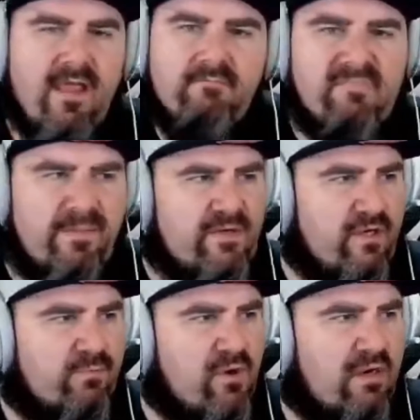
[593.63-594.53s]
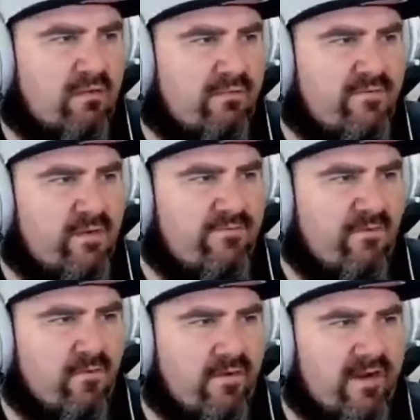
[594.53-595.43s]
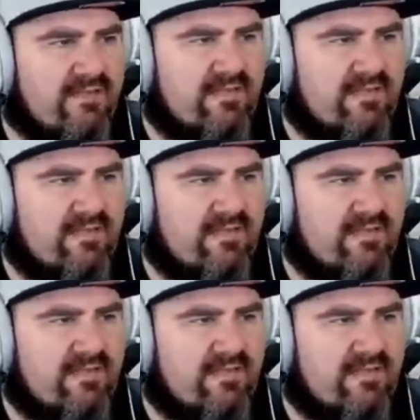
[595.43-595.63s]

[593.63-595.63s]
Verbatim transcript: maybe do a product review for it and,